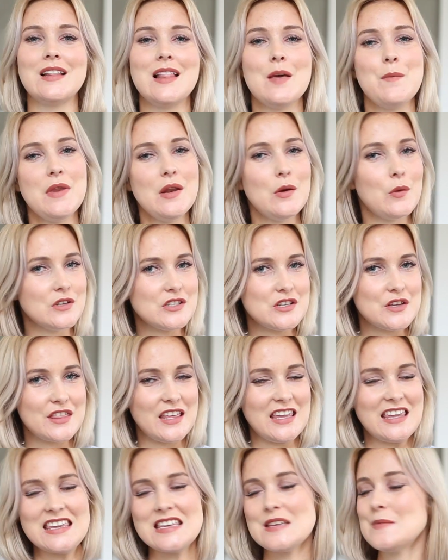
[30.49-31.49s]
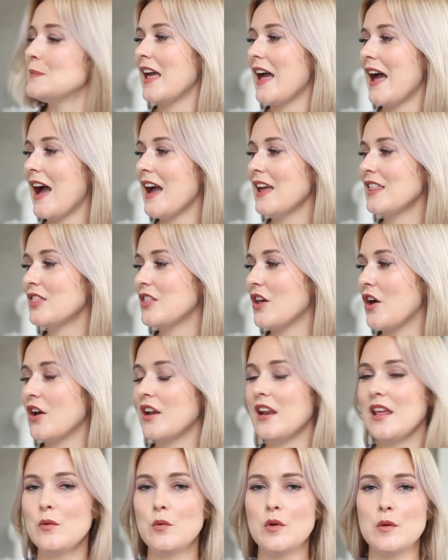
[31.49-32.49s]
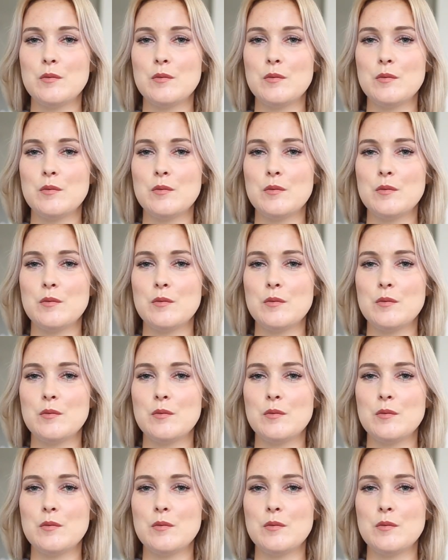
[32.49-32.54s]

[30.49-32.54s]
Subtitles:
Let me know what you think. I thought it